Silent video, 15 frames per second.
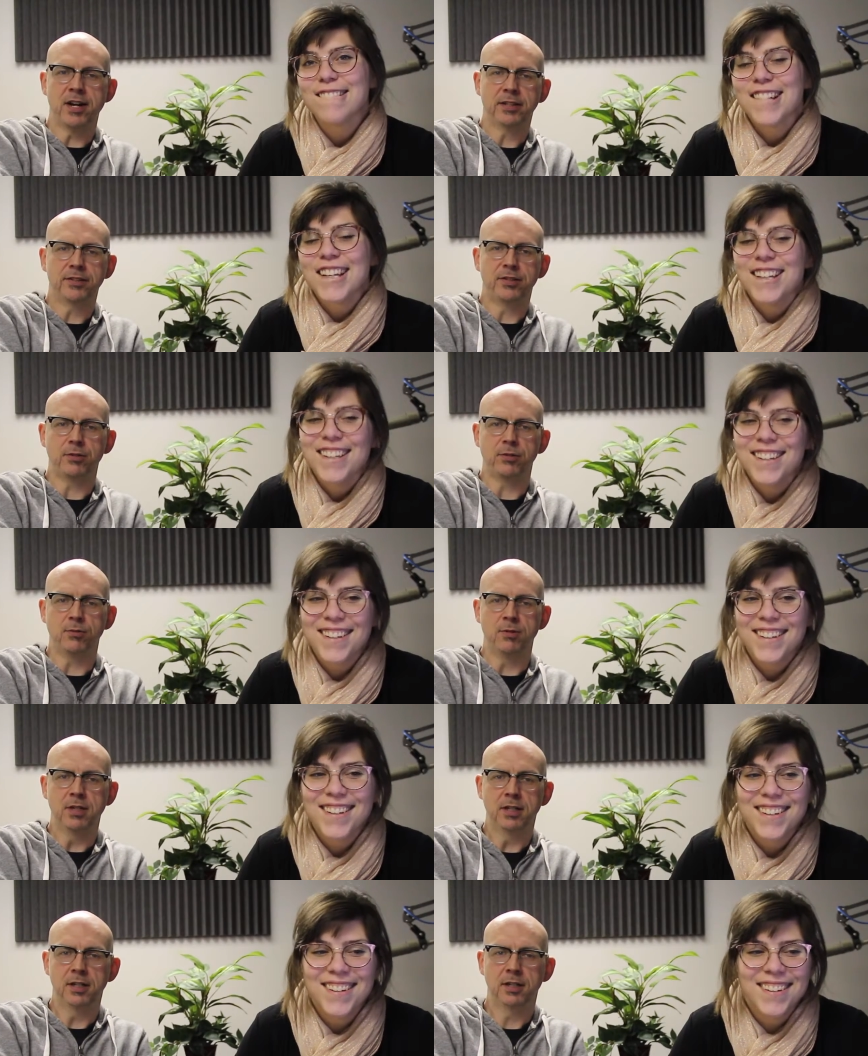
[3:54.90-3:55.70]
Speaker 1: not to
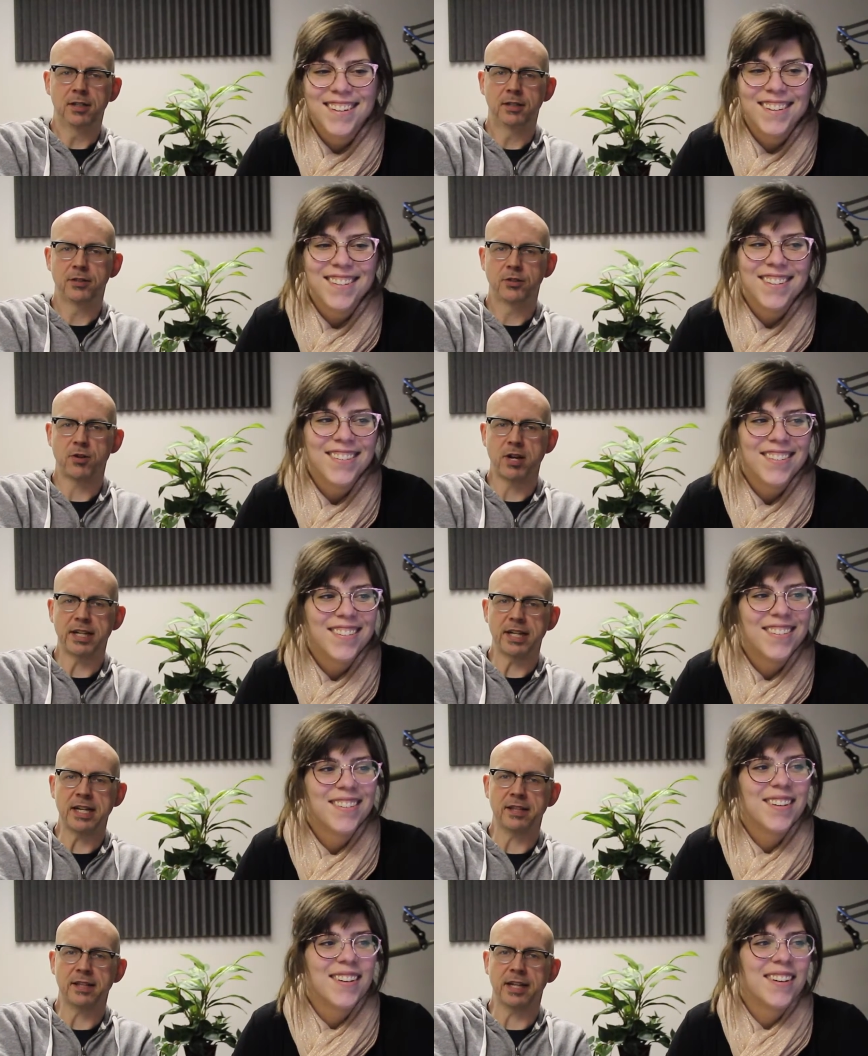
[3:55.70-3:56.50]
drink
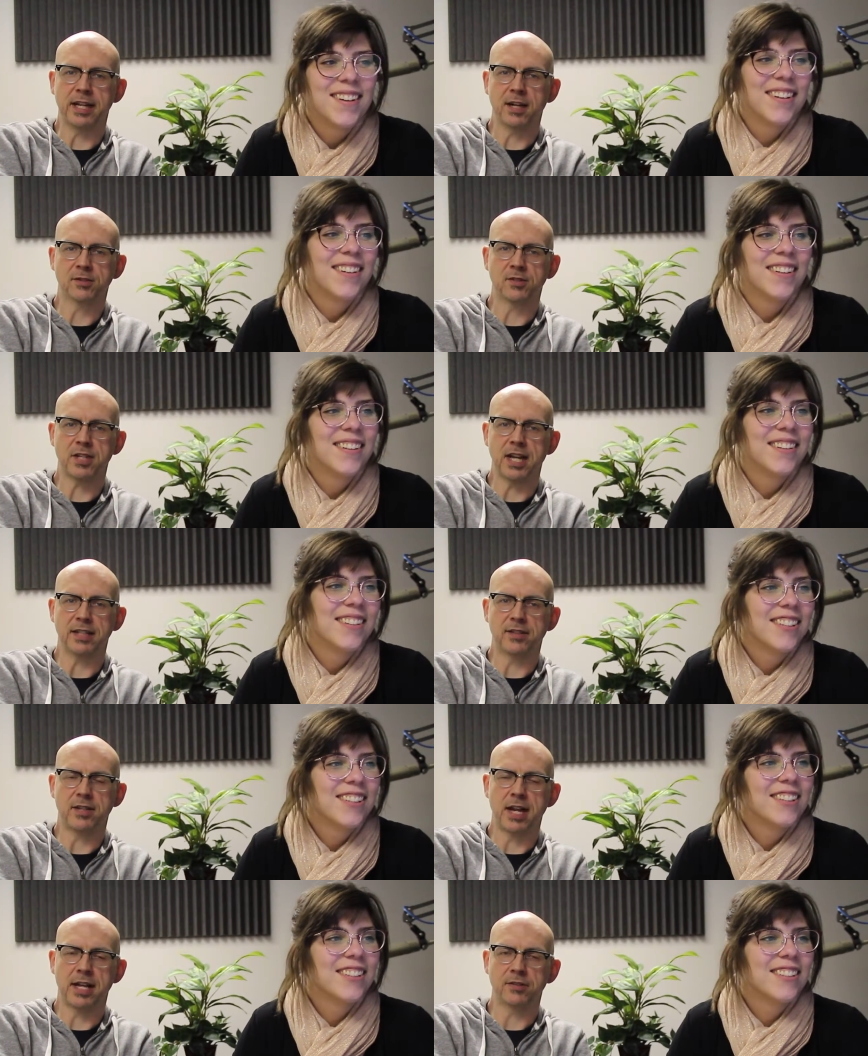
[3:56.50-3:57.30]
anything else yet
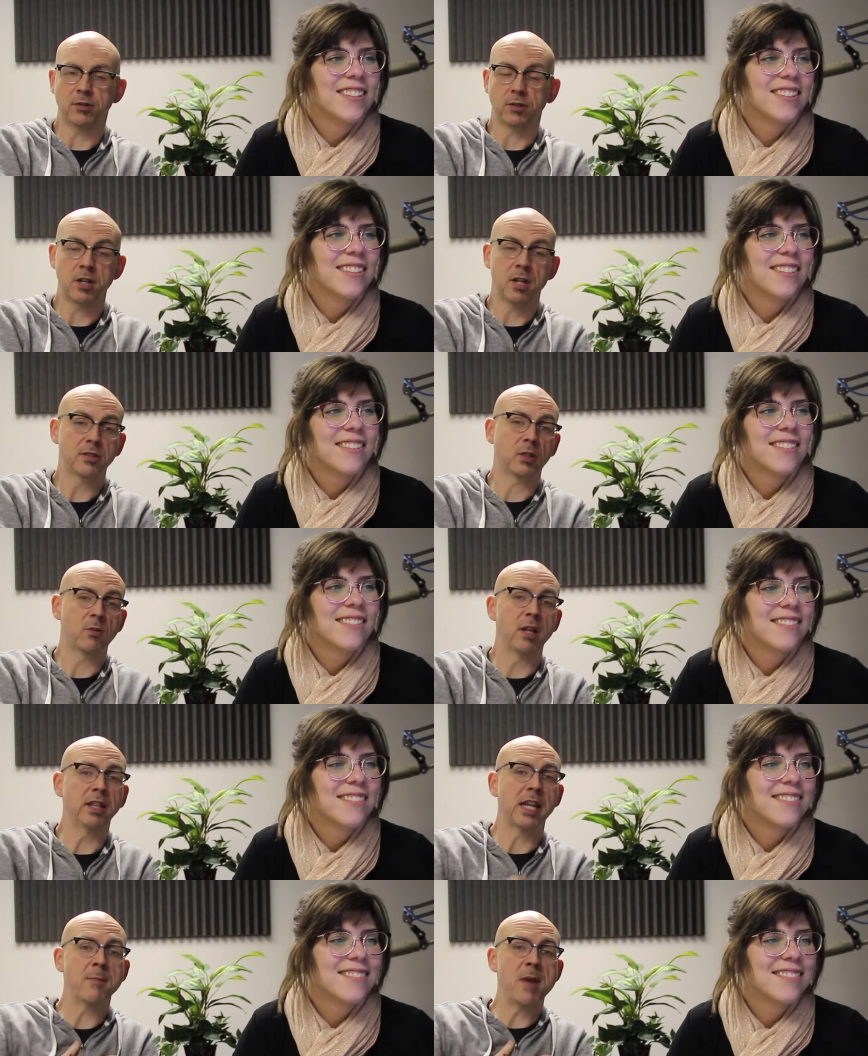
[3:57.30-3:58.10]
today, so
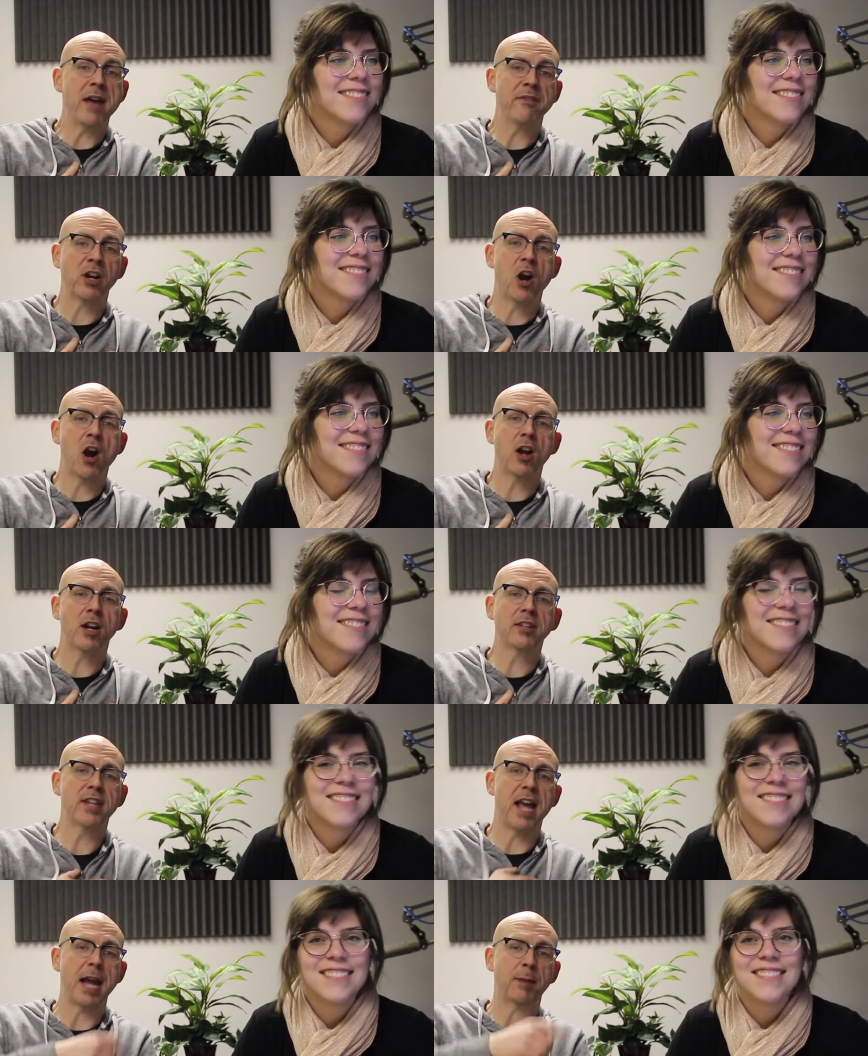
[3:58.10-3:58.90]
consequently I'm having a heart
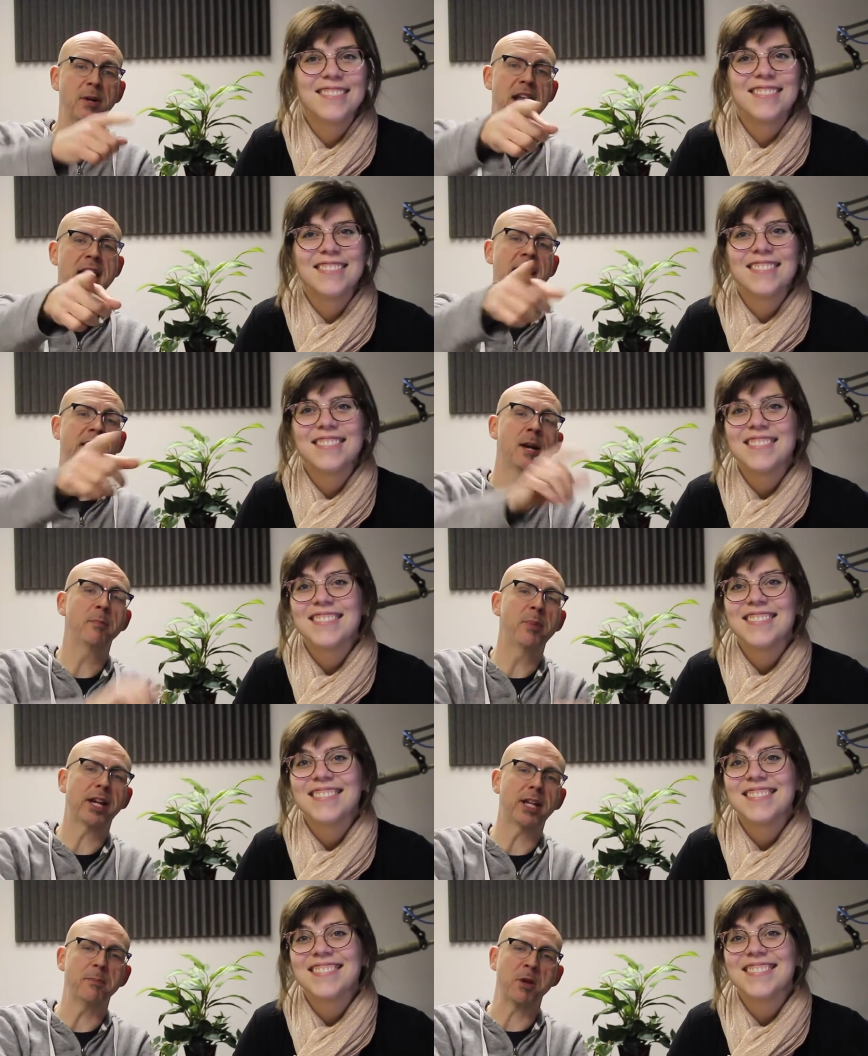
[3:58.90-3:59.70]
attack, but hey, come
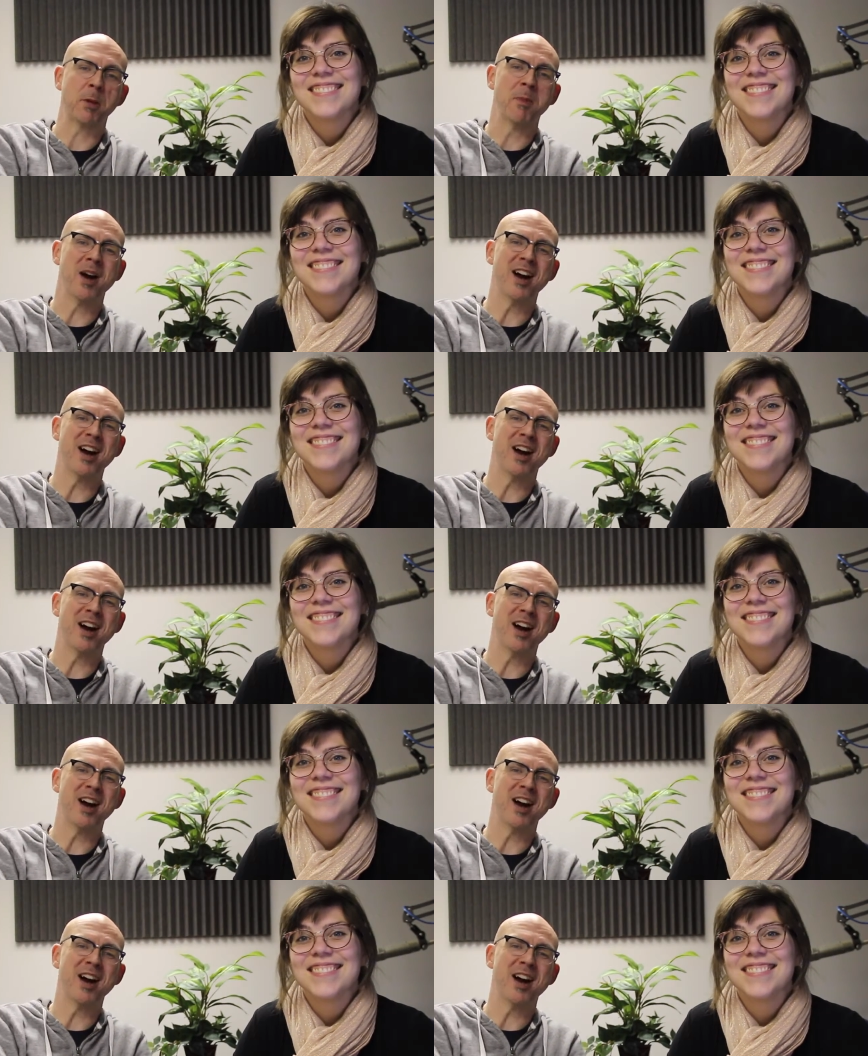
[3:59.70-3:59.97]
pick up your